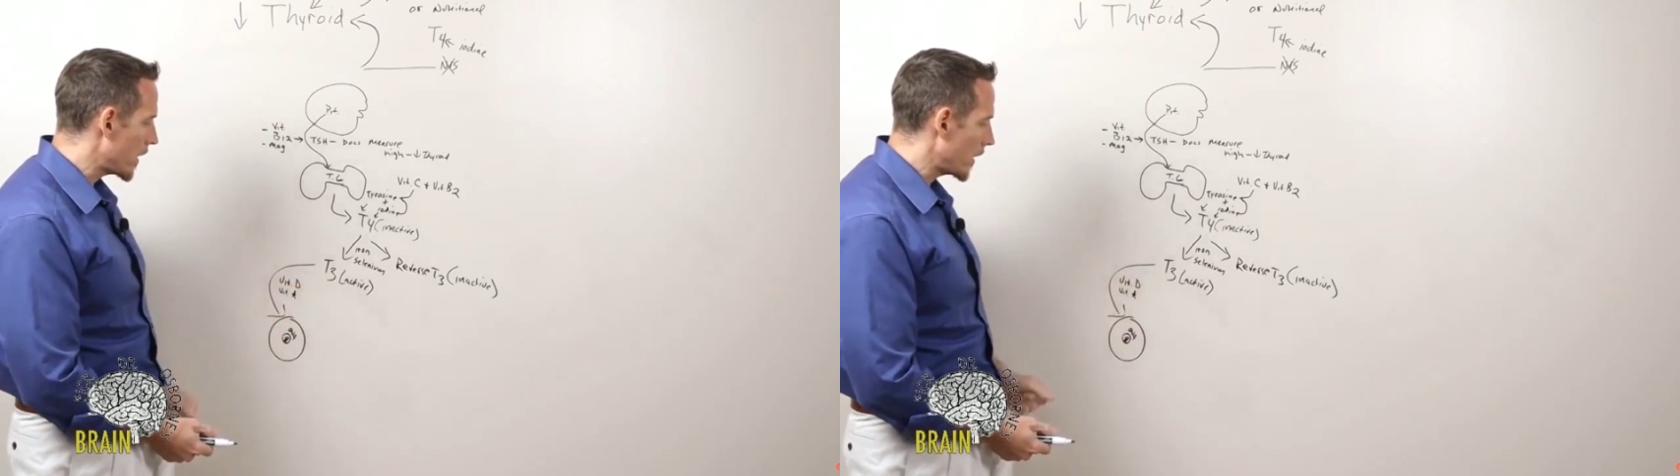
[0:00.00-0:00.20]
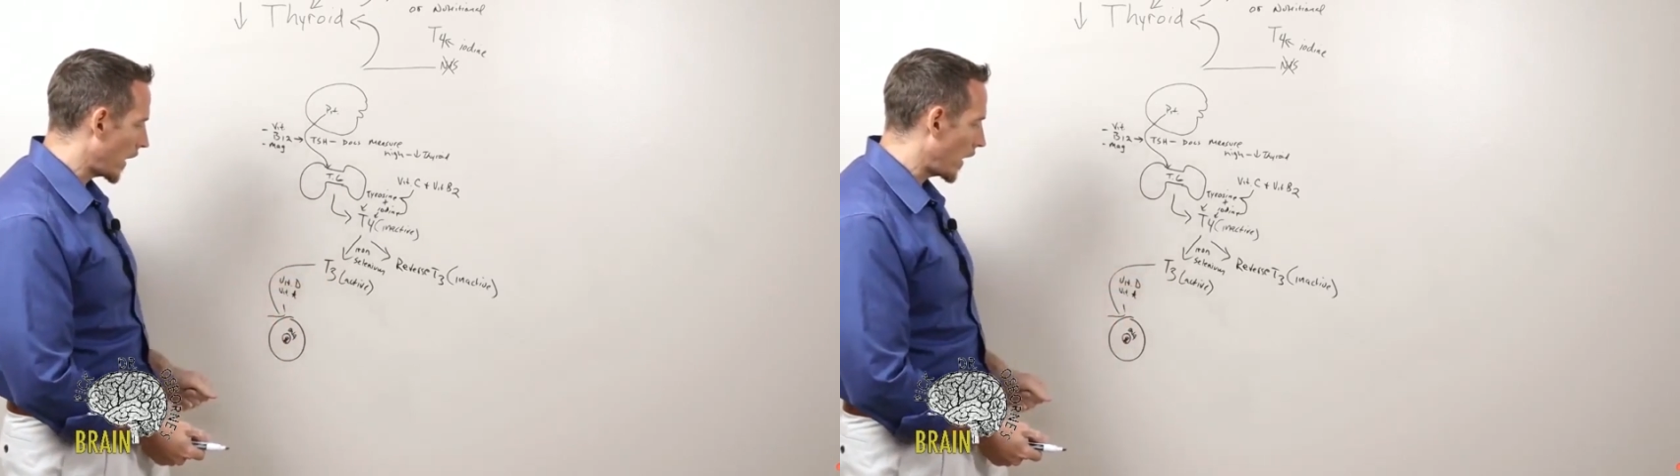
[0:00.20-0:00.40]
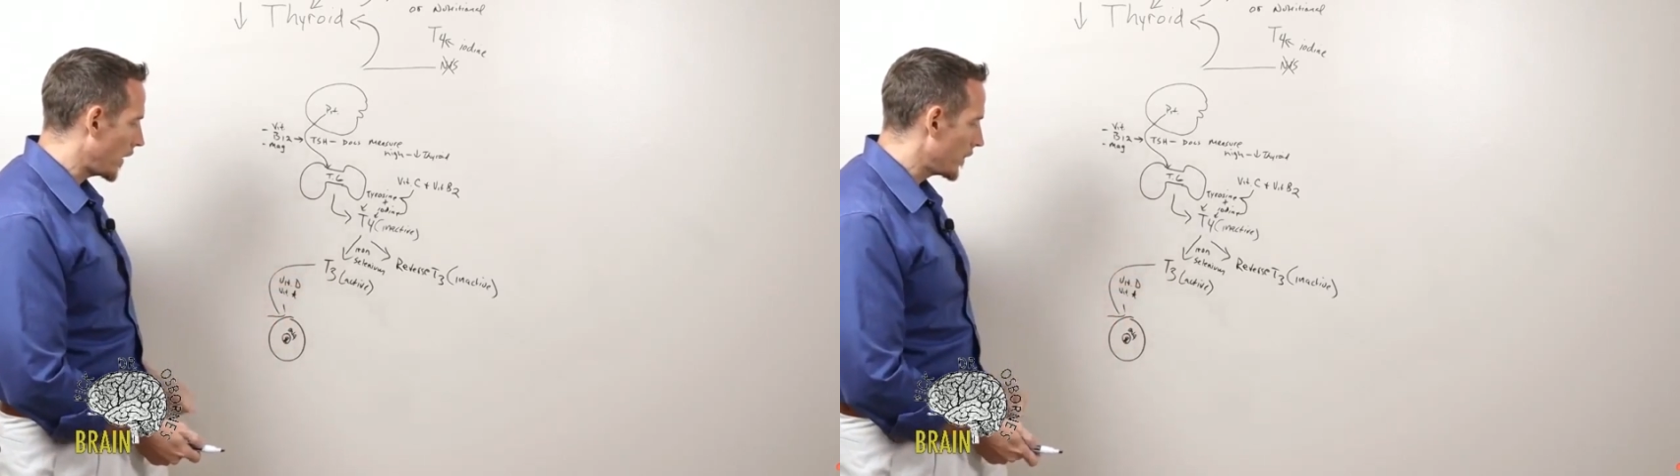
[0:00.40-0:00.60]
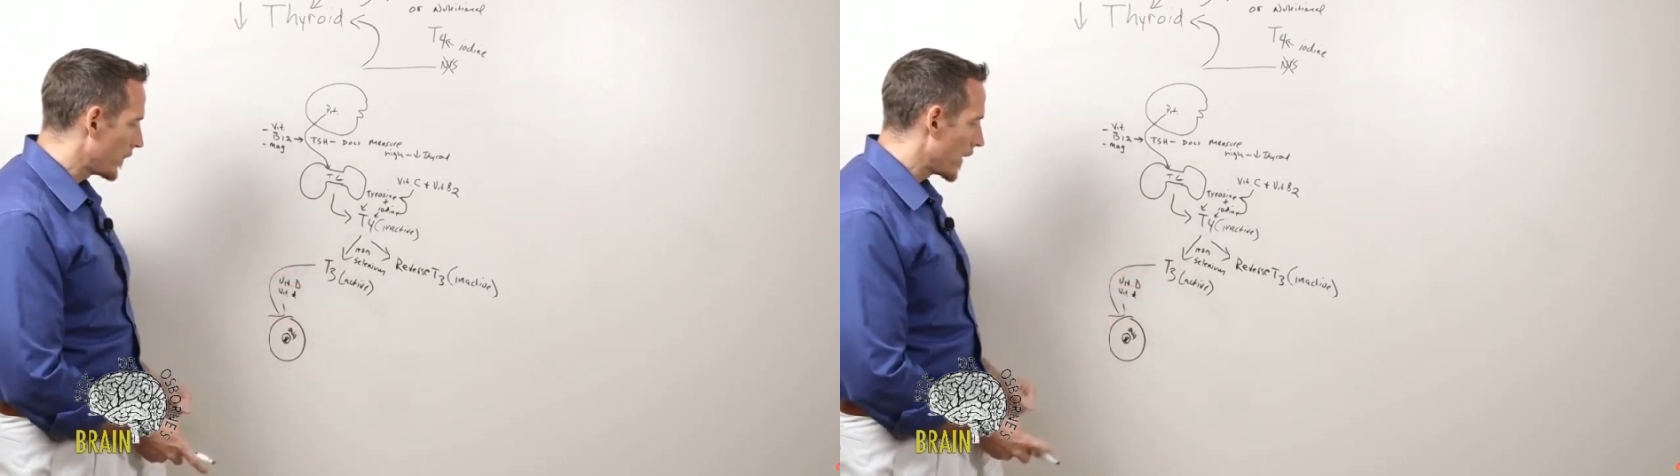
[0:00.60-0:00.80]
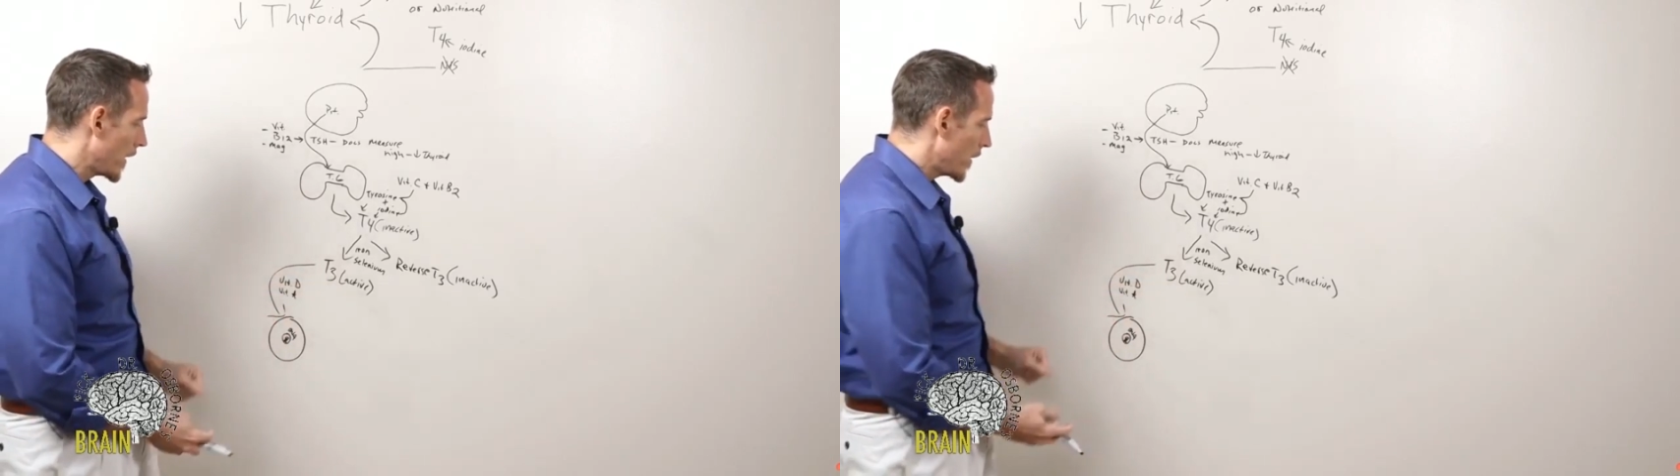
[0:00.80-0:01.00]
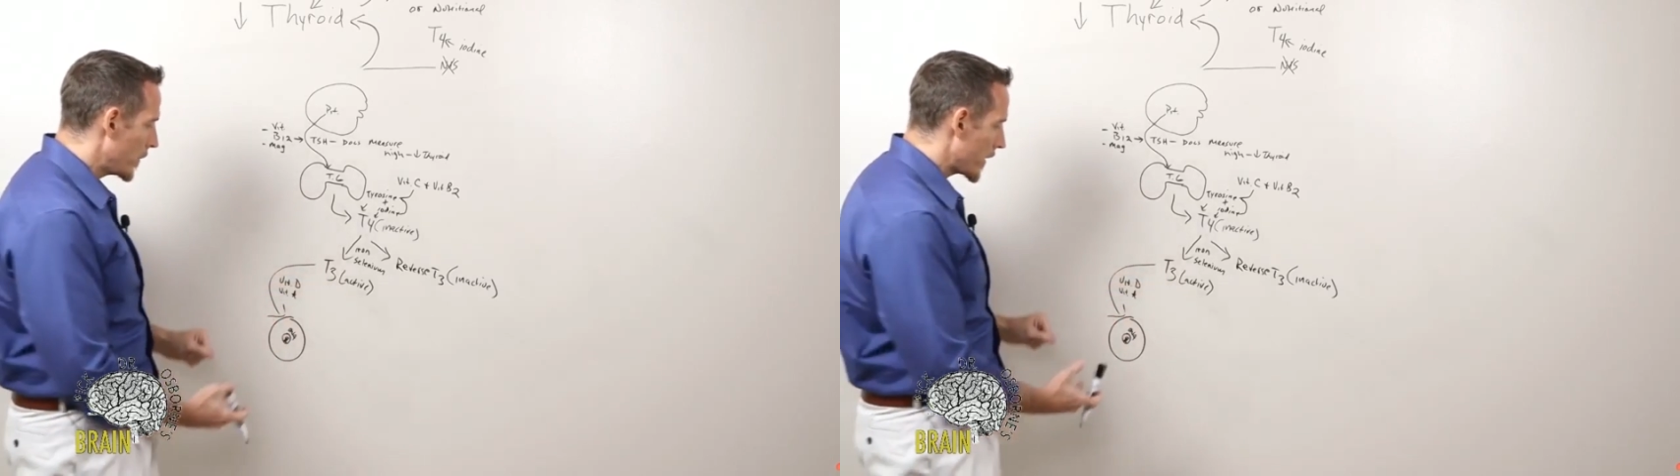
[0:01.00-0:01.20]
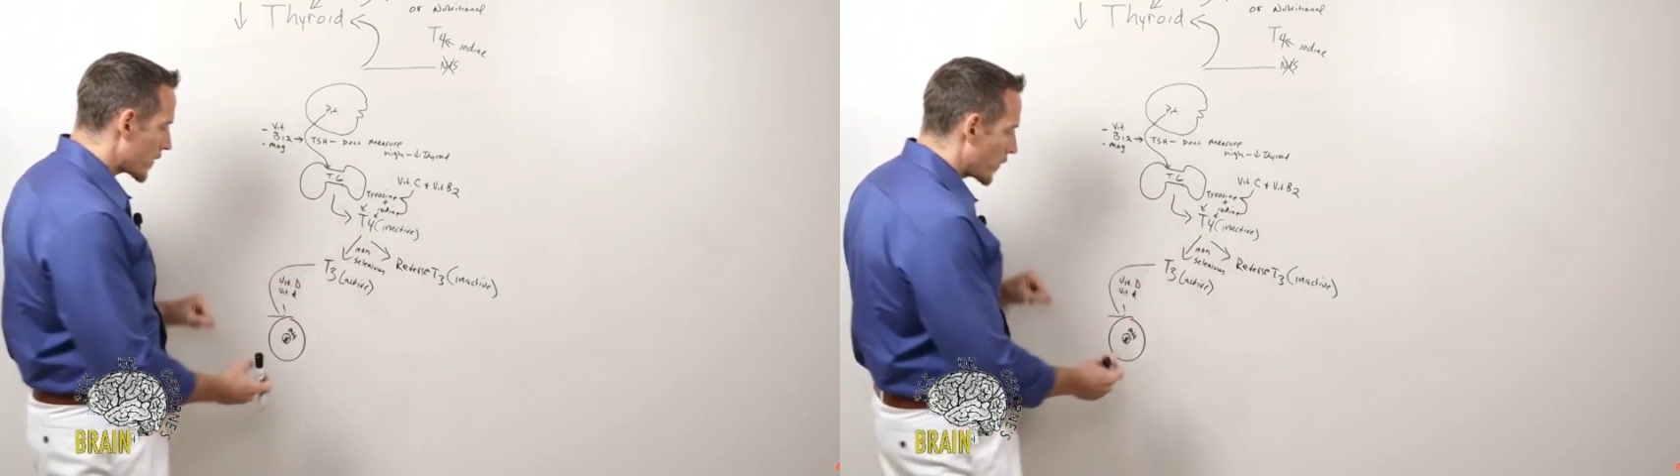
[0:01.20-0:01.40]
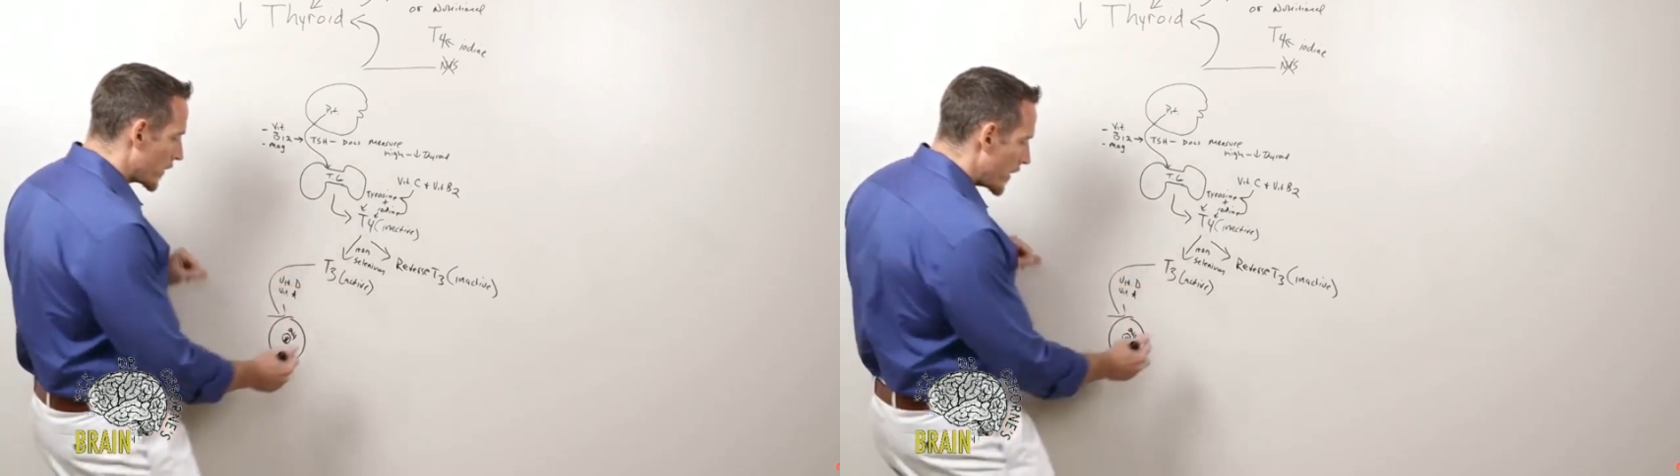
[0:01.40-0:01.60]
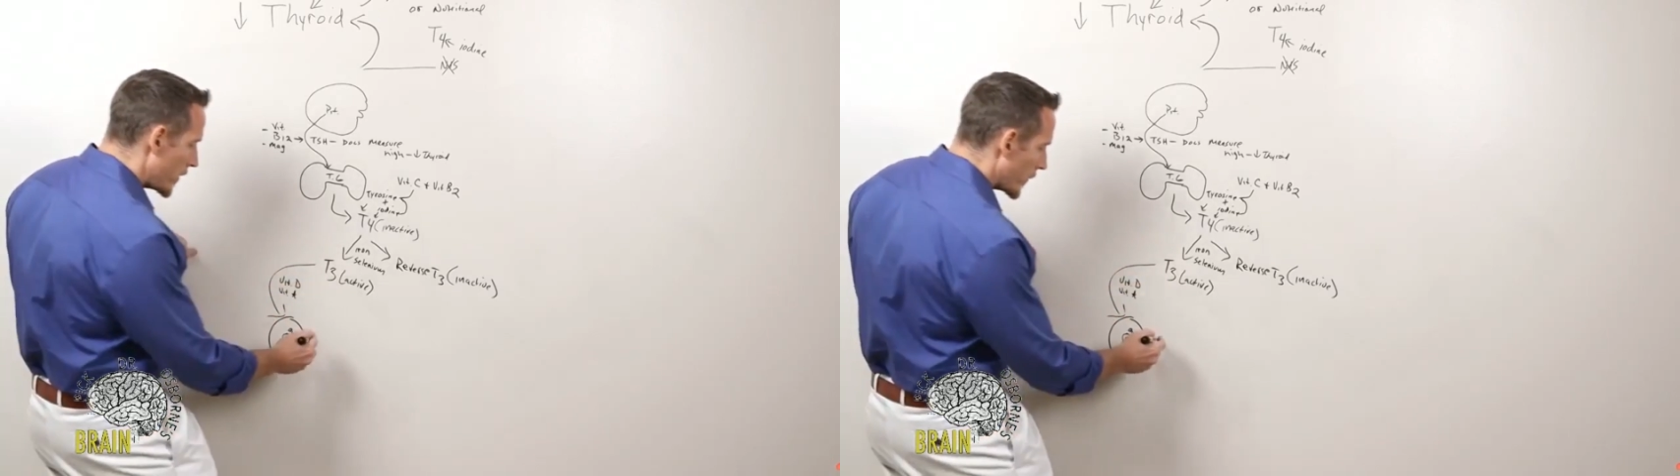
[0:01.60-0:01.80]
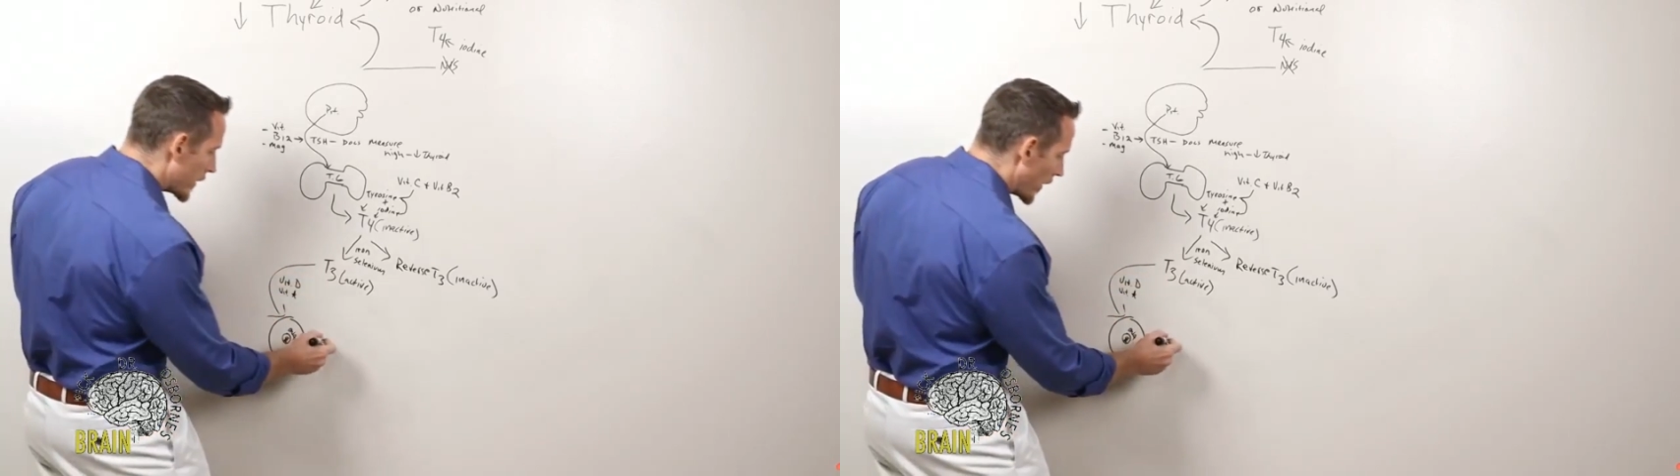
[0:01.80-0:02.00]
DNA. Because when
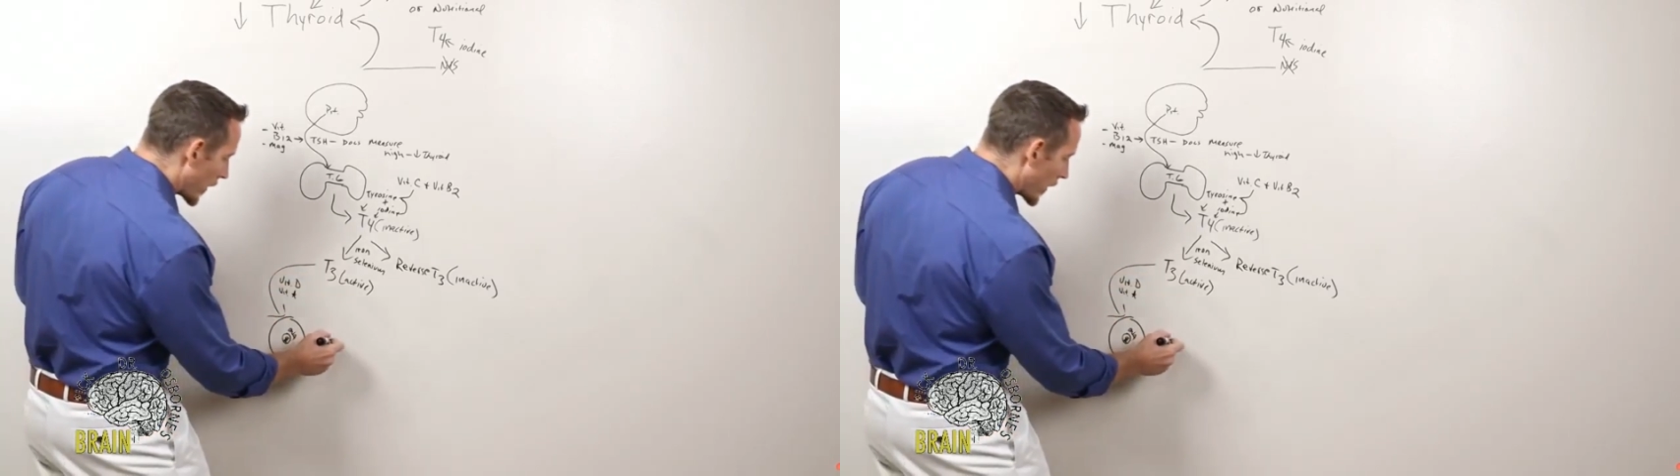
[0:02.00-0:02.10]
T3